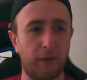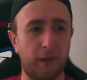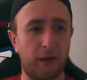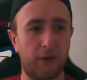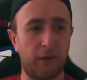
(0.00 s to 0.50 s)

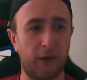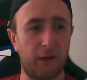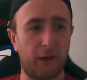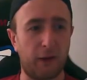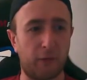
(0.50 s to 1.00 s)
And then
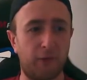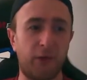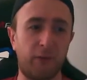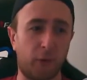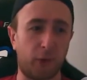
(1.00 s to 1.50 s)
obviously
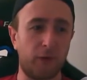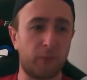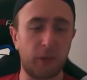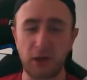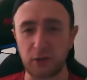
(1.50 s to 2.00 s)
his voice.
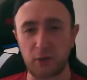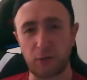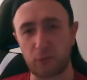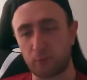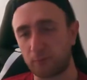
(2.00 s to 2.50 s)

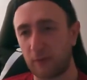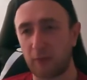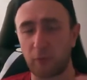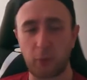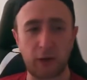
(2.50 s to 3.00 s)
Pikachu's
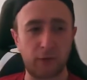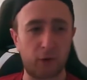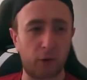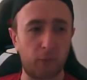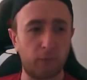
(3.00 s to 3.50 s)
everywhere,
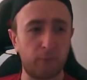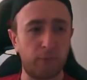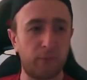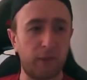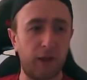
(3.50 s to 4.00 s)
so
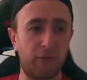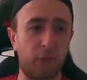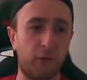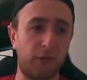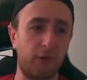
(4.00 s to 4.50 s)
his
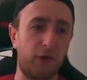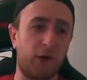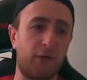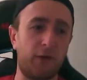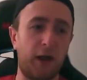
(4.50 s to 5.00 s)
voice isn't
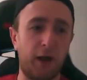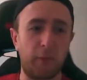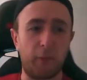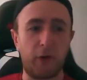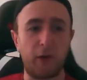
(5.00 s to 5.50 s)
hard to get,
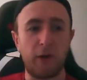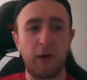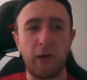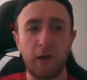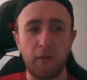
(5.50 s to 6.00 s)
but
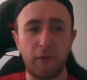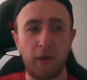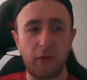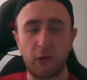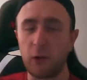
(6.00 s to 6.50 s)

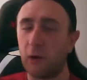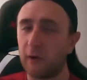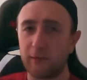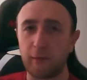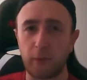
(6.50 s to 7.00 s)
there's a lot
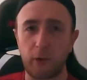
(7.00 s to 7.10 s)
of other